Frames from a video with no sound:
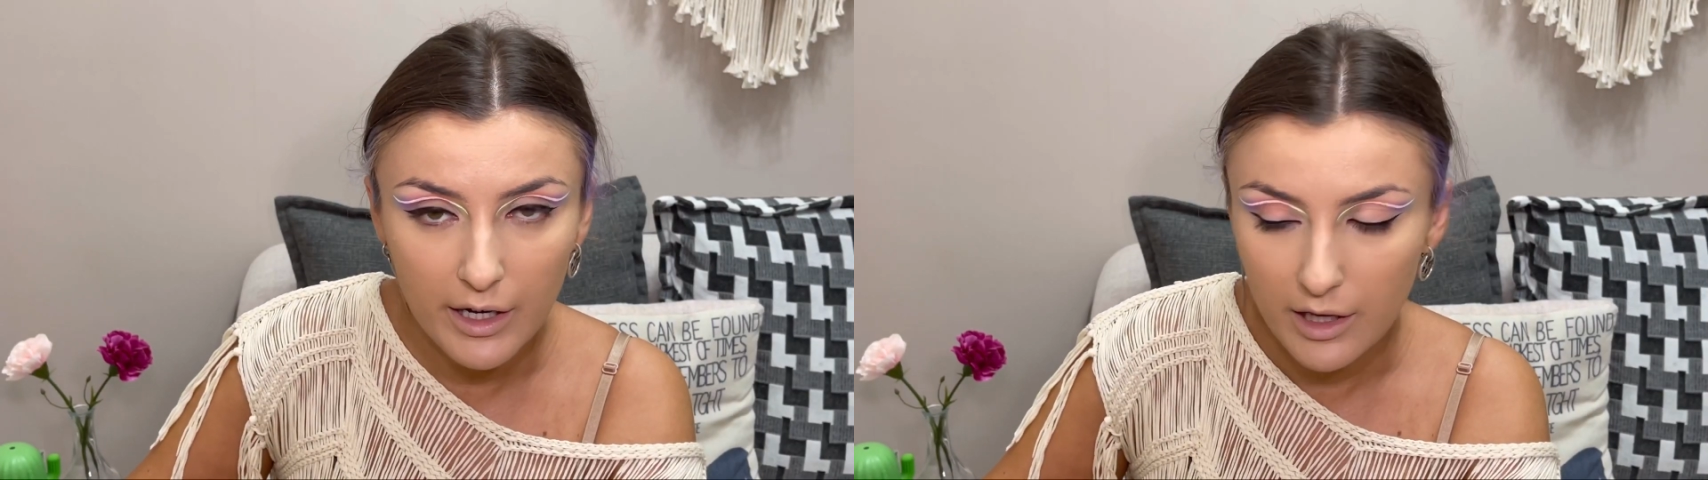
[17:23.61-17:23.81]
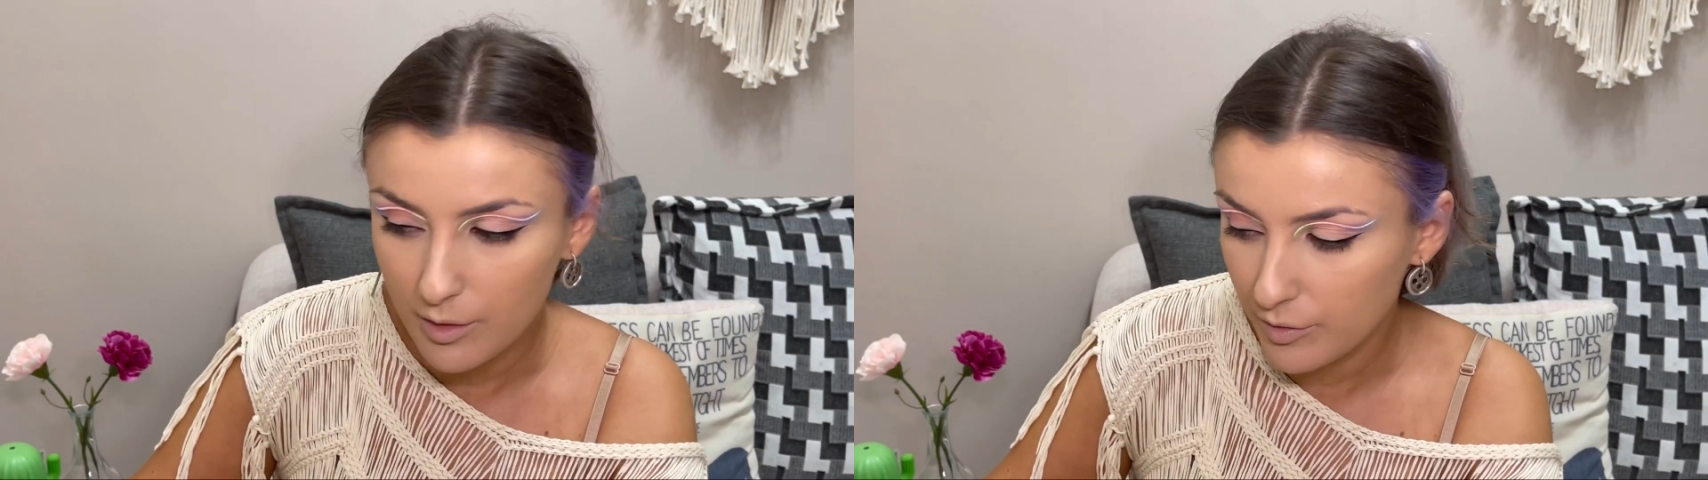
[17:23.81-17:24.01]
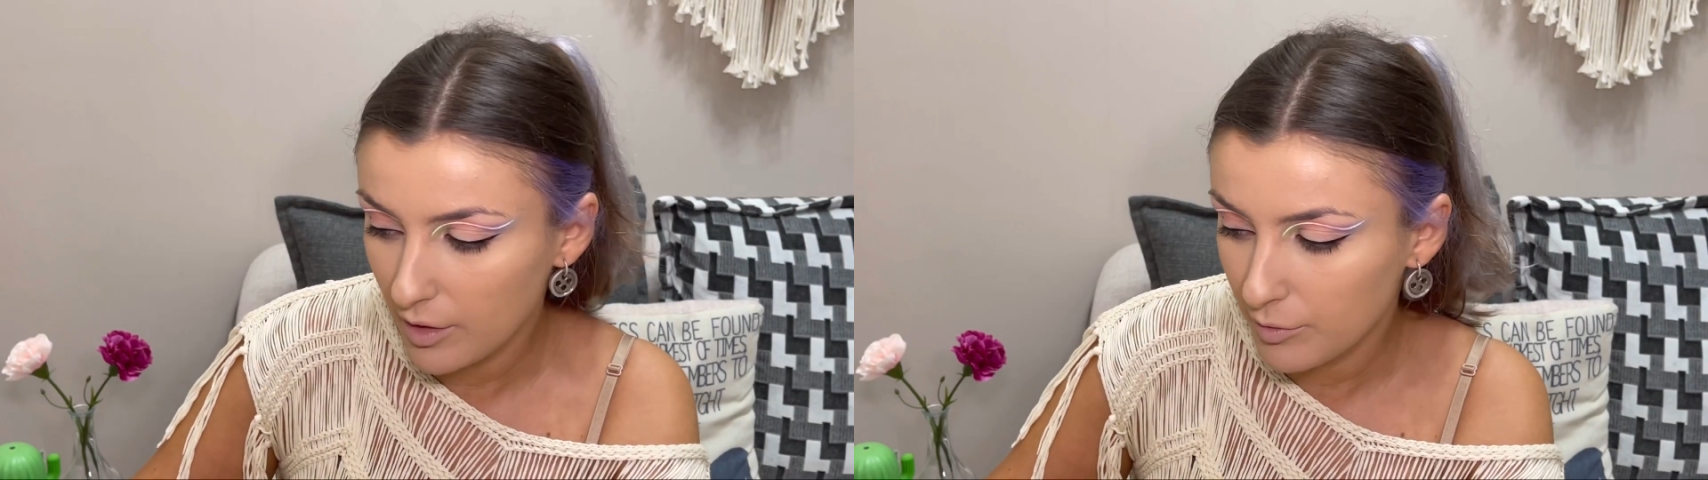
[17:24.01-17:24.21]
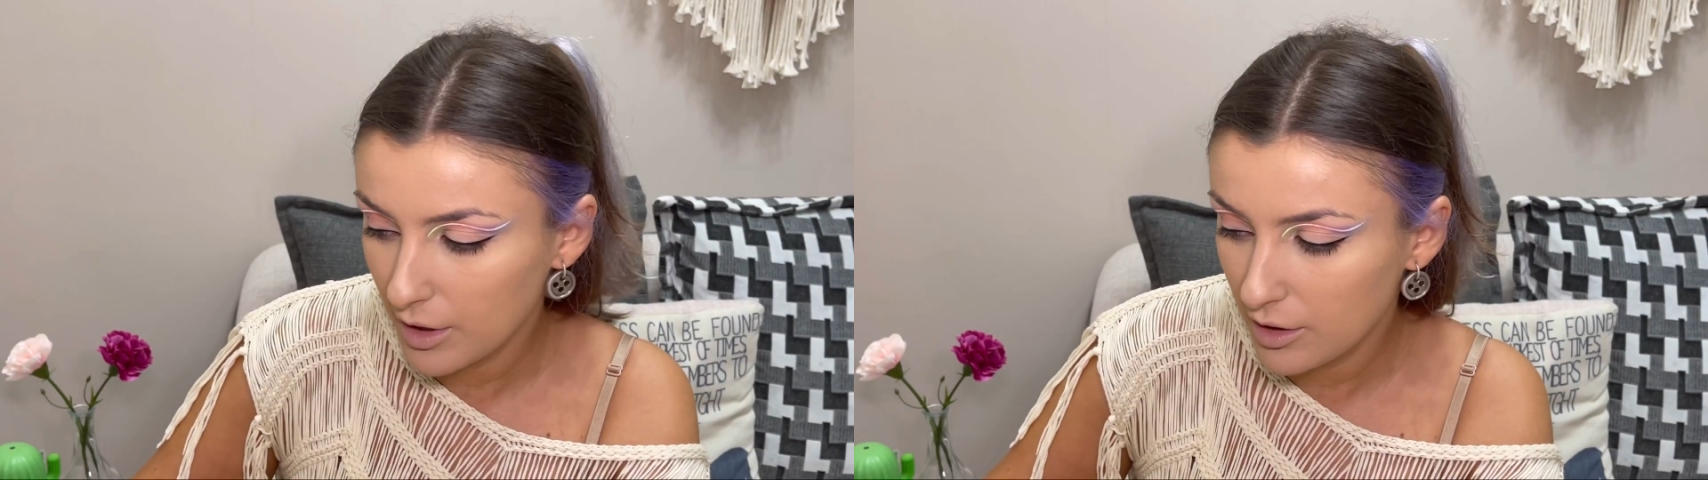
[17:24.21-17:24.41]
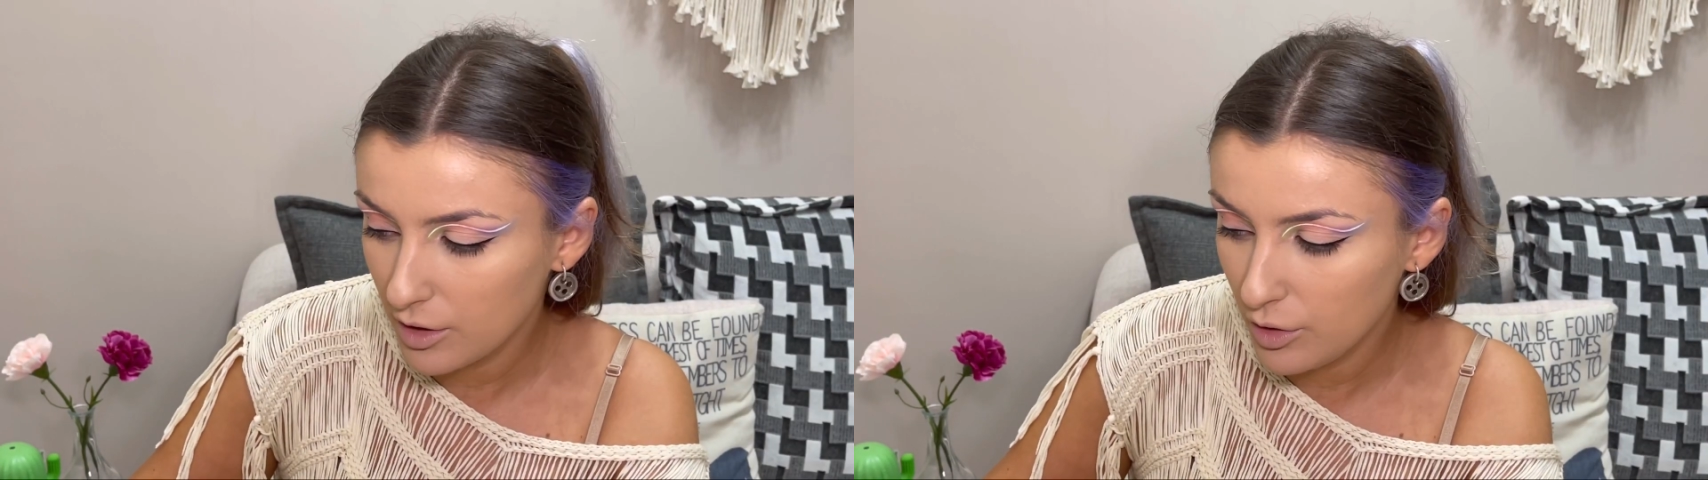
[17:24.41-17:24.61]
and I'm
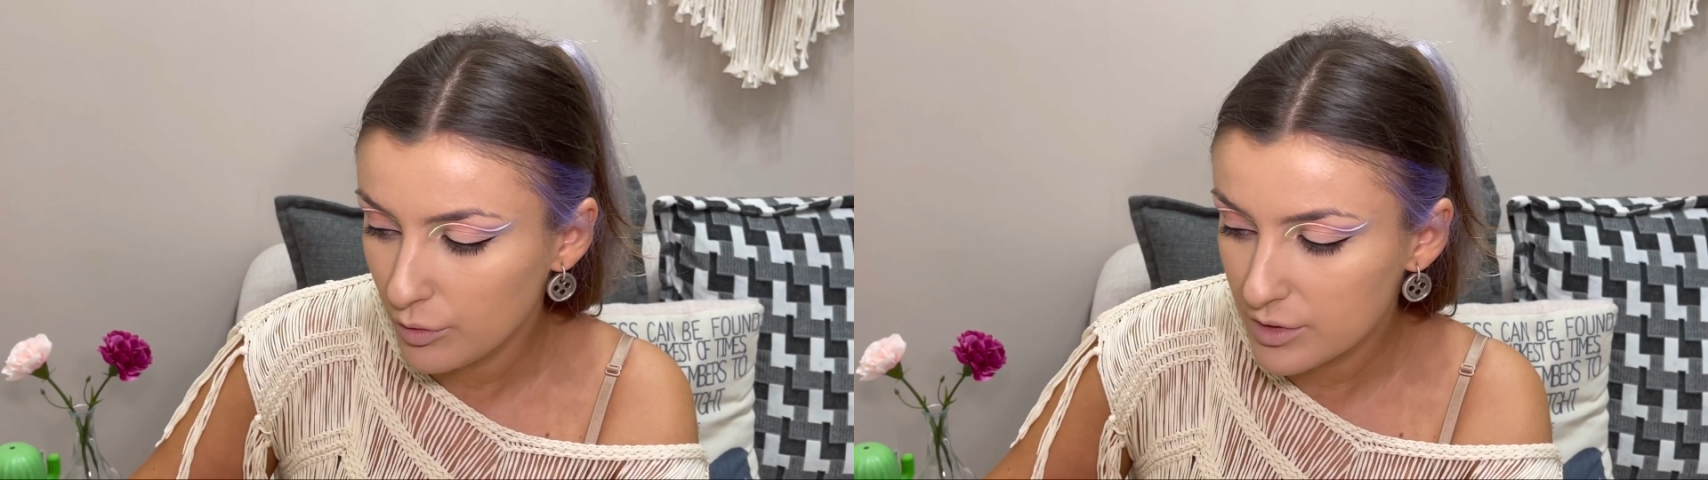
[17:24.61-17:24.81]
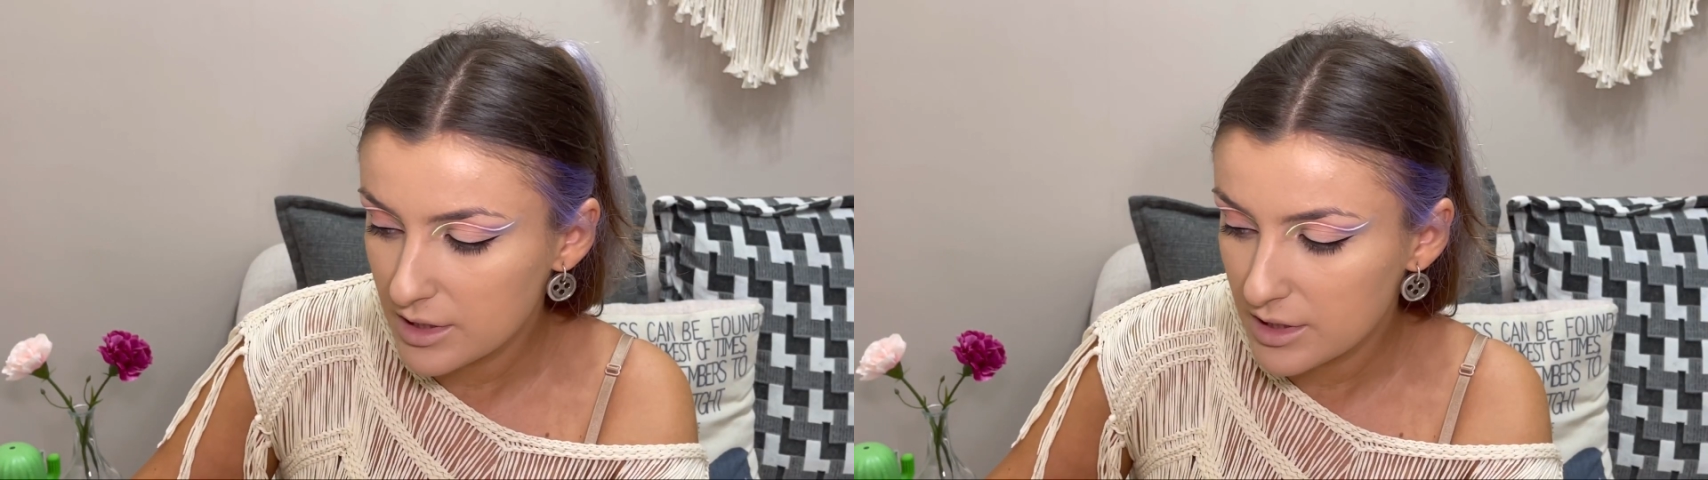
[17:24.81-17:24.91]
gonna use